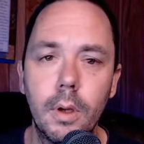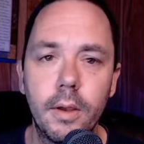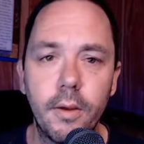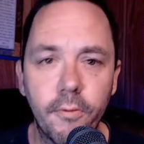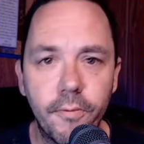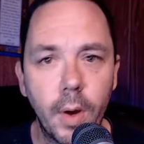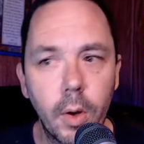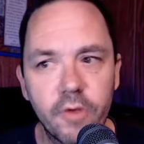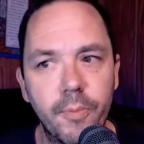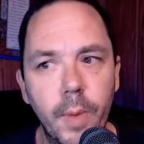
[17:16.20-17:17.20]
You
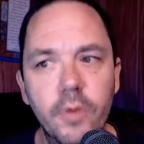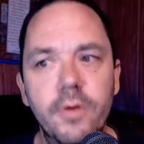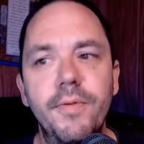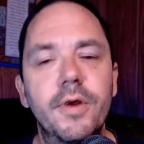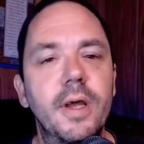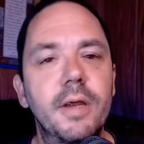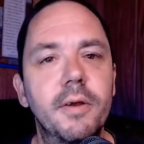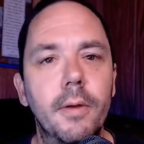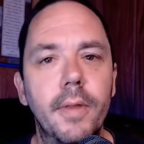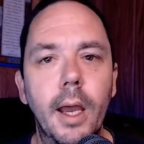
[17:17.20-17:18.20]
focus most of your
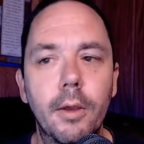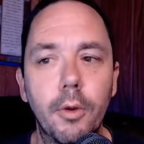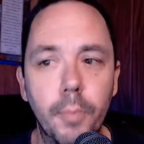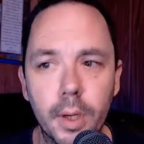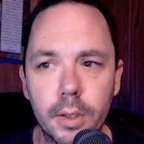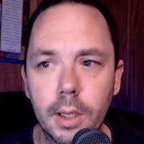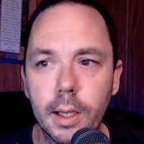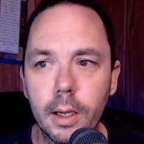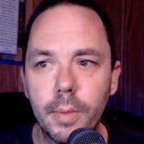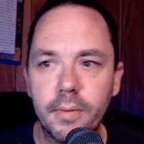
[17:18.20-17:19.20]
attention on that. You build a
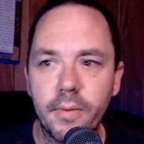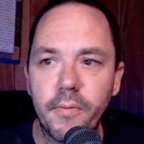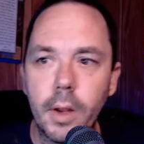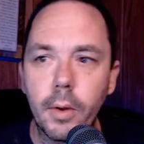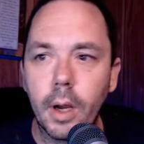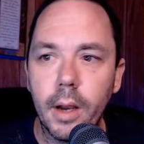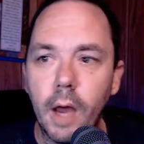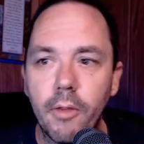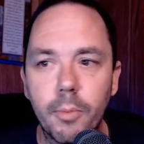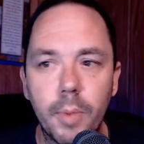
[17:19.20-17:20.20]
little bit of a following on
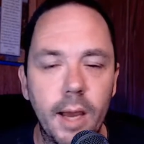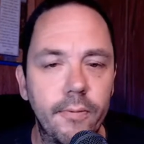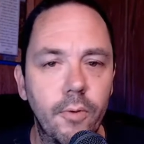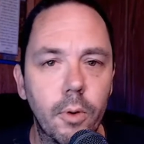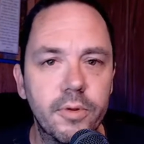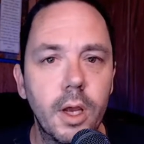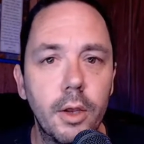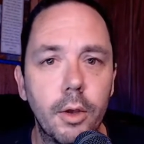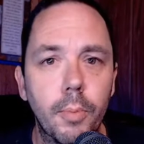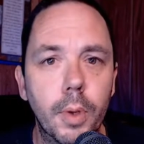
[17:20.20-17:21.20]
other platforms.
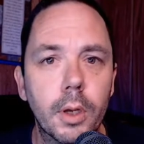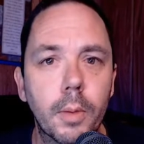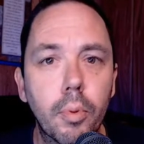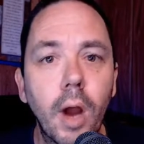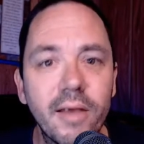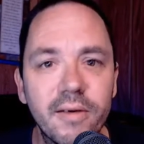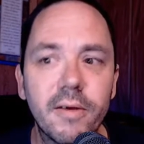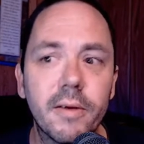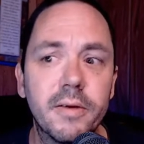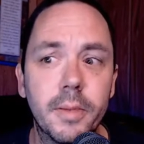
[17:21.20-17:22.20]
You build a
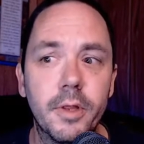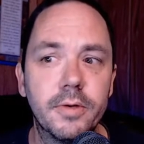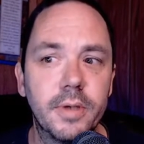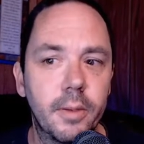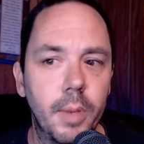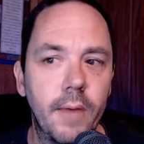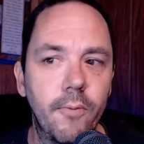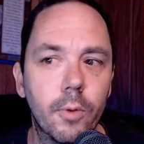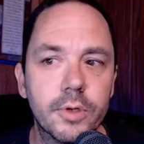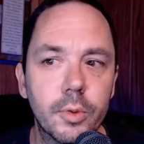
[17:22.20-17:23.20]
presence on some of those other
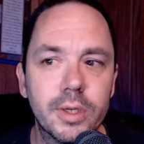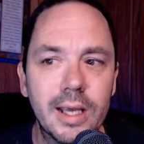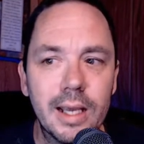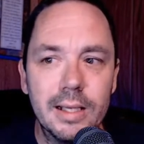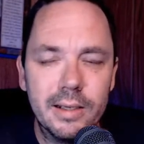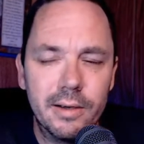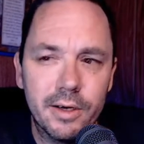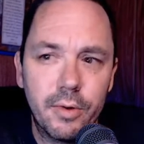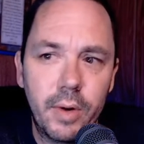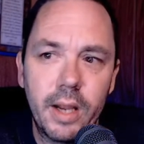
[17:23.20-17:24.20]
platforms so it's easier
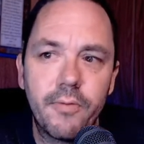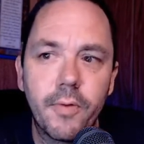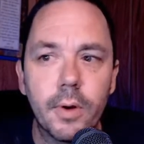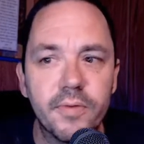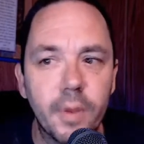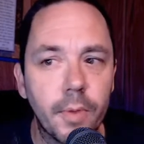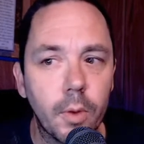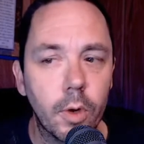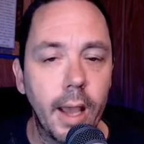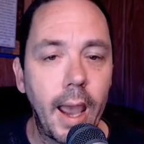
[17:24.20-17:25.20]
to transfer if
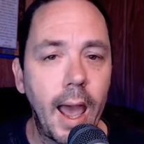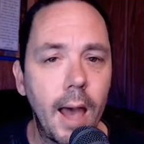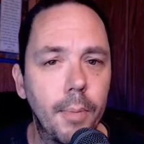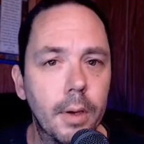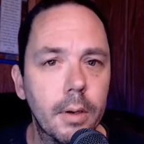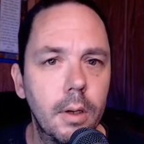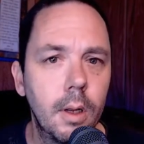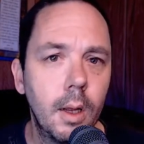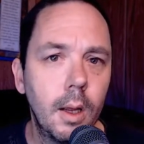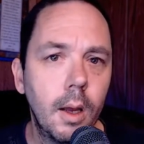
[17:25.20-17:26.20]
something were to happen.
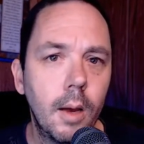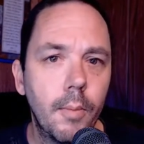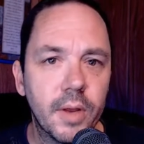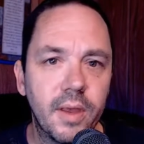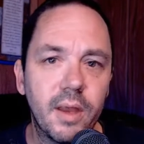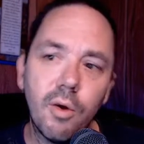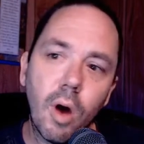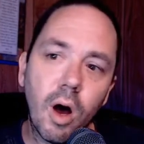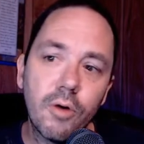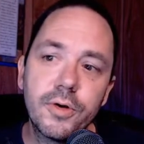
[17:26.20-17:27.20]
But then you
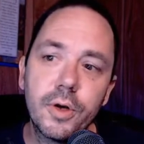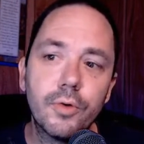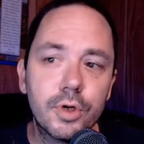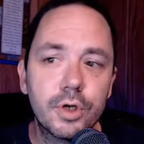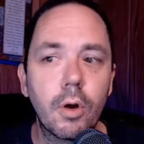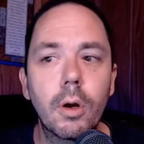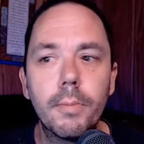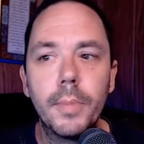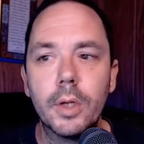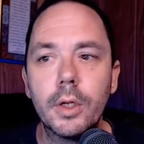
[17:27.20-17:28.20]
also
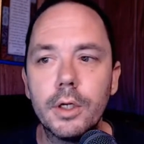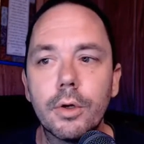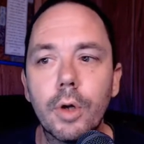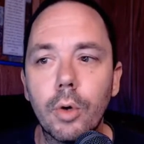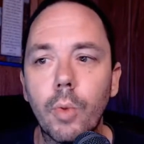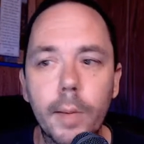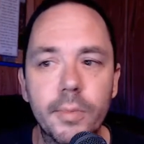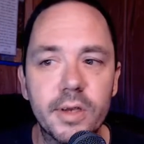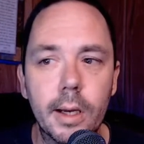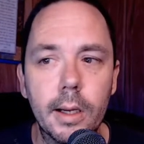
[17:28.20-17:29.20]
start building your own
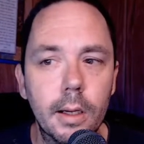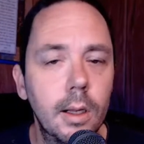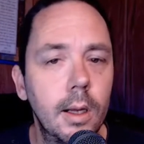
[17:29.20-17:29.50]
website.